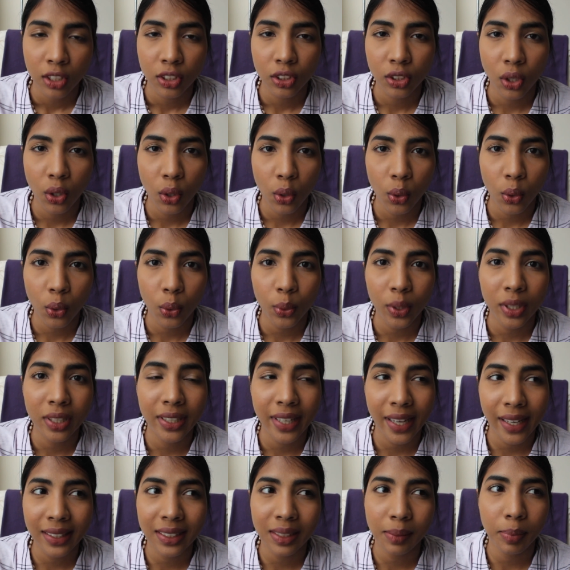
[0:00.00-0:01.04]
So it
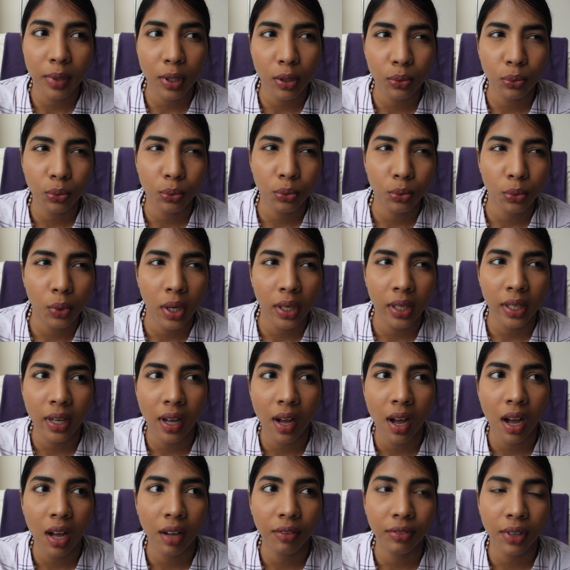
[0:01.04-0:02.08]
takes about 1.5
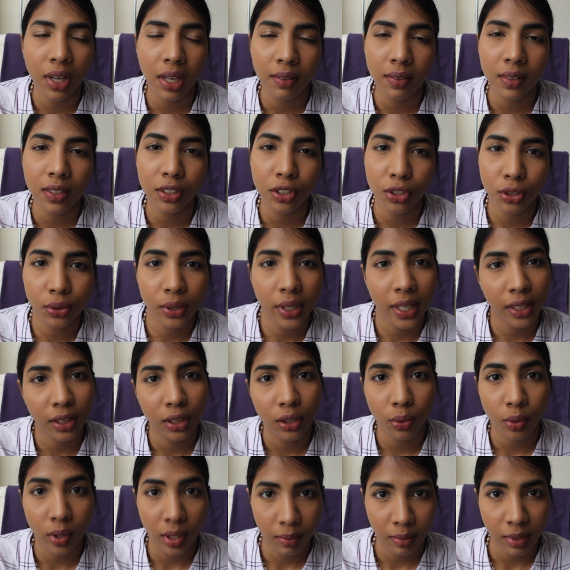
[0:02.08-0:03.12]
hours to get
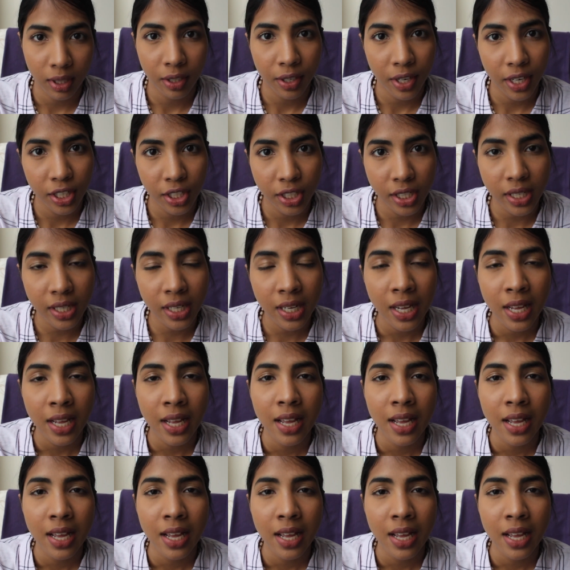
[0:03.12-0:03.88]
through immigration.